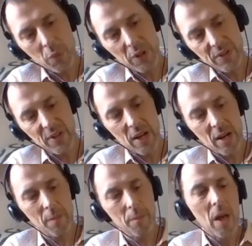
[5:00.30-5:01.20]
But
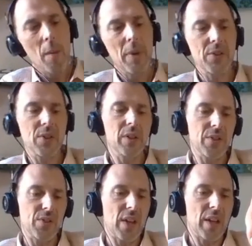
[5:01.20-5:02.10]
basically,
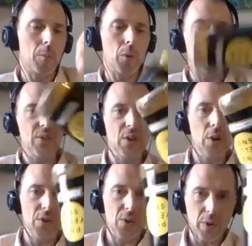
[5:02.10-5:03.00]
this is like a marine
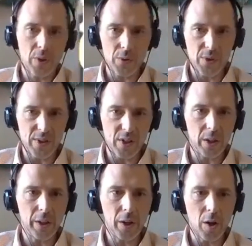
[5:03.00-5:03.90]
snow. So it goes, it's
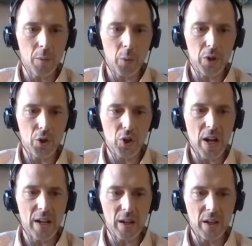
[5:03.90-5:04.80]
clear, but when you
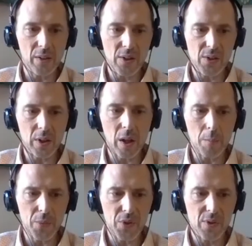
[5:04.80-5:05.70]
shake it, you get these
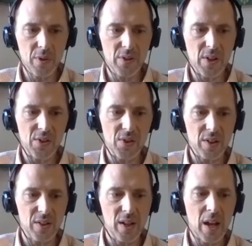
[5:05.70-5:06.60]
clumps because they
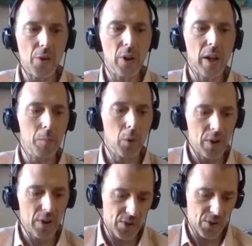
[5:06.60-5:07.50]
stick together like
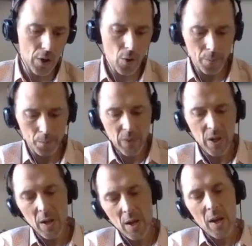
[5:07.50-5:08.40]
marine snow.
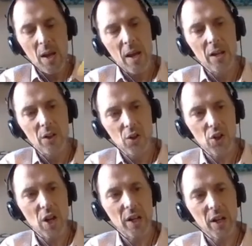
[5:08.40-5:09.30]
And you just
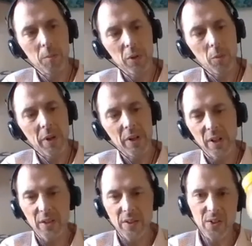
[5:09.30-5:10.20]
shake it up a little bit and
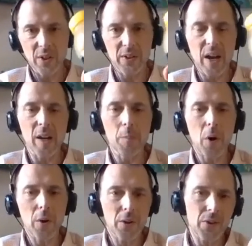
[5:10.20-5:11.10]
you get these little tiny
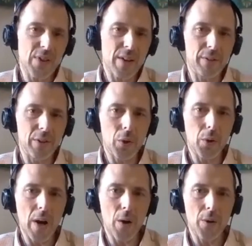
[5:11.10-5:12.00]
particles that float
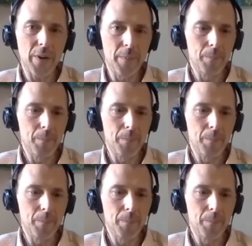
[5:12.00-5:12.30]
around.